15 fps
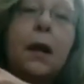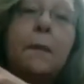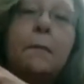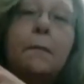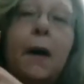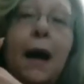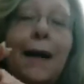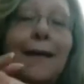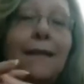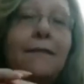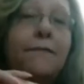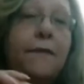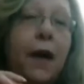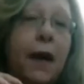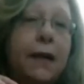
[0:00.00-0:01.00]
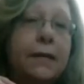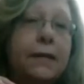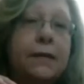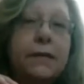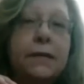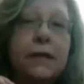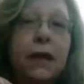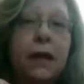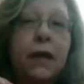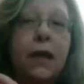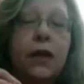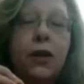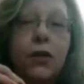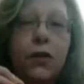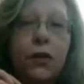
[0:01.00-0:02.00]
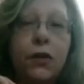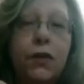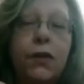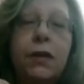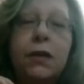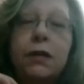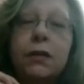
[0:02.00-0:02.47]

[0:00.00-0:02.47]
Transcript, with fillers: my advice is get a good